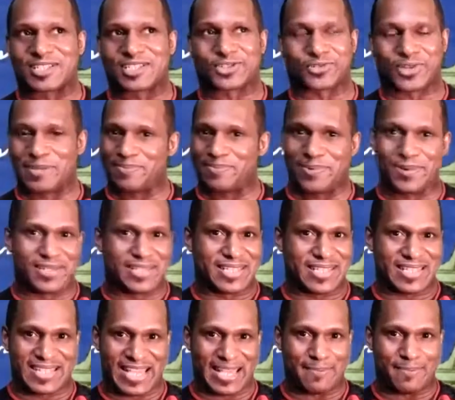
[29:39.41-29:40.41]
straight porn
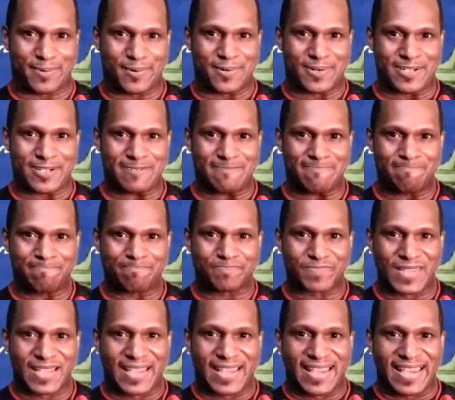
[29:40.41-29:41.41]
than gay porn,
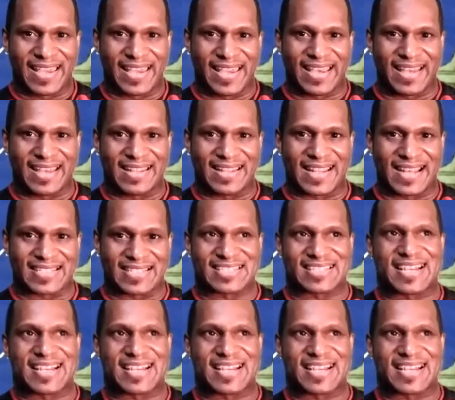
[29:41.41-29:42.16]
and I